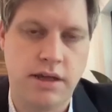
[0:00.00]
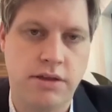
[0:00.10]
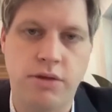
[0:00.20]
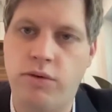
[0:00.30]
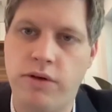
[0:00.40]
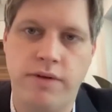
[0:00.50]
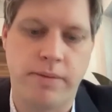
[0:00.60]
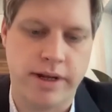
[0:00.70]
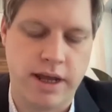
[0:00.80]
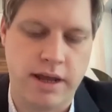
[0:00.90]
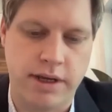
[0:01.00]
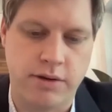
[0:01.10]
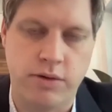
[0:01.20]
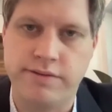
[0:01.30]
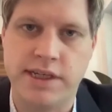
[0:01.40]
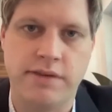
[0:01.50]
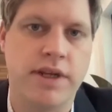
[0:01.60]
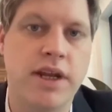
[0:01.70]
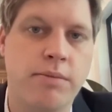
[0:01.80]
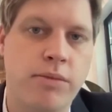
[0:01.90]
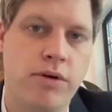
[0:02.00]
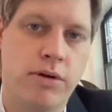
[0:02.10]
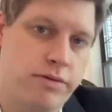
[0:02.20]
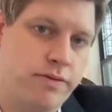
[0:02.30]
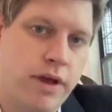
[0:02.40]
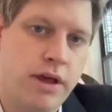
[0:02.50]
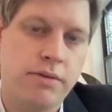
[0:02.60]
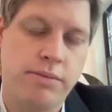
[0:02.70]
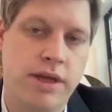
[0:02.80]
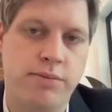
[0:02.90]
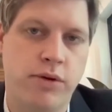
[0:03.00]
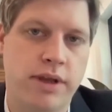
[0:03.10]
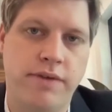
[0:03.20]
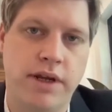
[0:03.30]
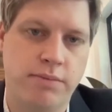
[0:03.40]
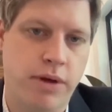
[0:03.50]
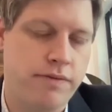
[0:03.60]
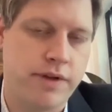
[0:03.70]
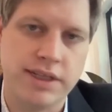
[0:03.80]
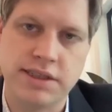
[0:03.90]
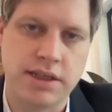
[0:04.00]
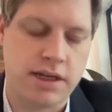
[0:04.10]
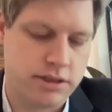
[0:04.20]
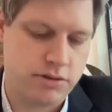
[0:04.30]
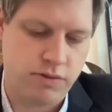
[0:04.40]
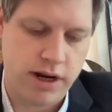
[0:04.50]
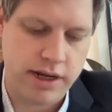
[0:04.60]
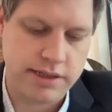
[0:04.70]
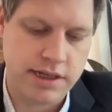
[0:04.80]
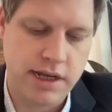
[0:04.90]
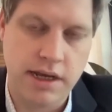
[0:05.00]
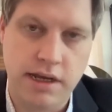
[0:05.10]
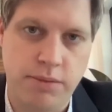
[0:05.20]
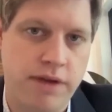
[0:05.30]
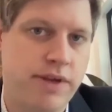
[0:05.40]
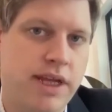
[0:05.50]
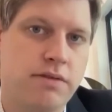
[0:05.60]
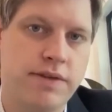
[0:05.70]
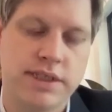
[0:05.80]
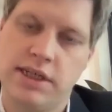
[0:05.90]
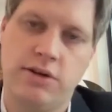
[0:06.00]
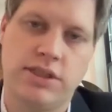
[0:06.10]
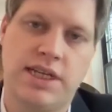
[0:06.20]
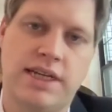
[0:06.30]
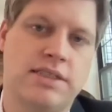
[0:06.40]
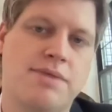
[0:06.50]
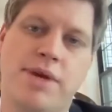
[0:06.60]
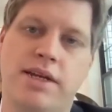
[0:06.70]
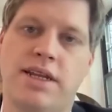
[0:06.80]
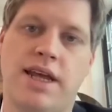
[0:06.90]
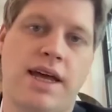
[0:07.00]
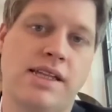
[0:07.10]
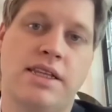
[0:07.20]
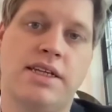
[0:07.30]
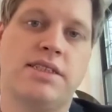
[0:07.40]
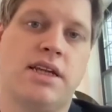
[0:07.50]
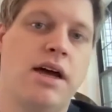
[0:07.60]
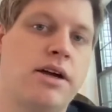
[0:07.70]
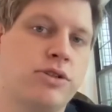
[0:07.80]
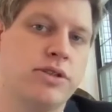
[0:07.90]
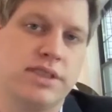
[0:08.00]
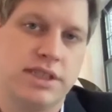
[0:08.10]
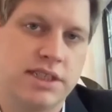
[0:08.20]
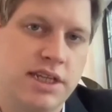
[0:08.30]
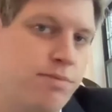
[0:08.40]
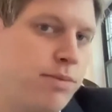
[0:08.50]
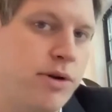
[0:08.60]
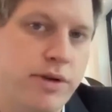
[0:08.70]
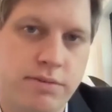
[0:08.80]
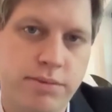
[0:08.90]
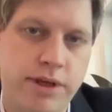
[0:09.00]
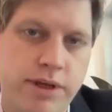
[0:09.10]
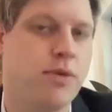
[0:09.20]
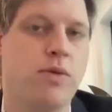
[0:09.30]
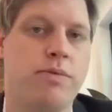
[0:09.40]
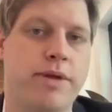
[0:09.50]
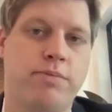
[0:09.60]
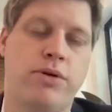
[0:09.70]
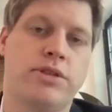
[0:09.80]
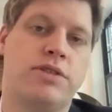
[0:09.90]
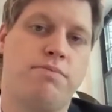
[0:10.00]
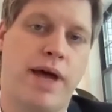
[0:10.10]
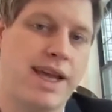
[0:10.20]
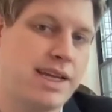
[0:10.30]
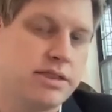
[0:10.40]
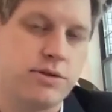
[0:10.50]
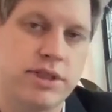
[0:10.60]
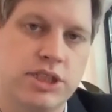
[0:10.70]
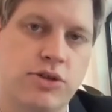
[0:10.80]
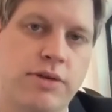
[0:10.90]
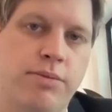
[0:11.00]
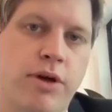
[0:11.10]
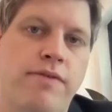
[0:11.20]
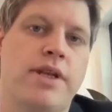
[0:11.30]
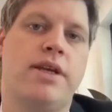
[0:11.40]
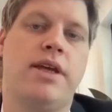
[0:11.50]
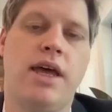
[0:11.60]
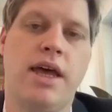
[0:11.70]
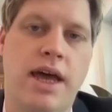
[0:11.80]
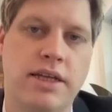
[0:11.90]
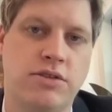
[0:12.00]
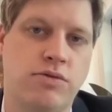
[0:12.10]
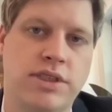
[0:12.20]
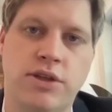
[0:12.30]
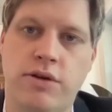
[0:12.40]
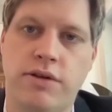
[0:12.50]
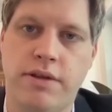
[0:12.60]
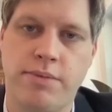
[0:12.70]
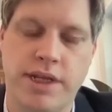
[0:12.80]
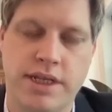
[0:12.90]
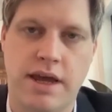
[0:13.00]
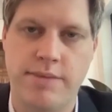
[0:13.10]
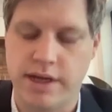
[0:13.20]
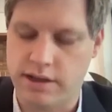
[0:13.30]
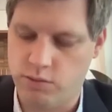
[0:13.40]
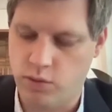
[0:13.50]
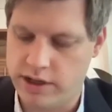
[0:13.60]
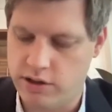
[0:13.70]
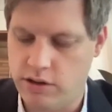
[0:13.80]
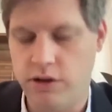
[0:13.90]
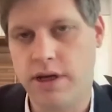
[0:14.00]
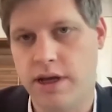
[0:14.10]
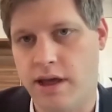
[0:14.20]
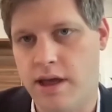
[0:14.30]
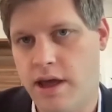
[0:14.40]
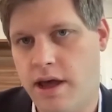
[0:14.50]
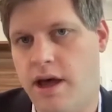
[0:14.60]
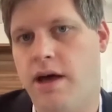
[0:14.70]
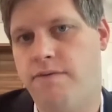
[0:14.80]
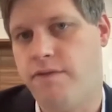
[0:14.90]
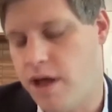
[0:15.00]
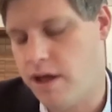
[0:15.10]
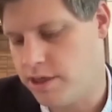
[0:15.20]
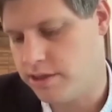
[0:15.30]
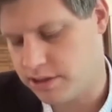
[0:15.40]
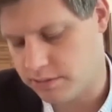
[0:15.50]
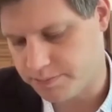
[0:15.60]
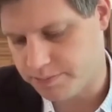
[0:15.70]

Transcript: through the pandemic, we've seen the number of people living in poverty start to rise. By the end of this year, it's estimated that at least 160 million people will be pushed back into extreme poverty as a result of the pandemic. And when you look at our farmers,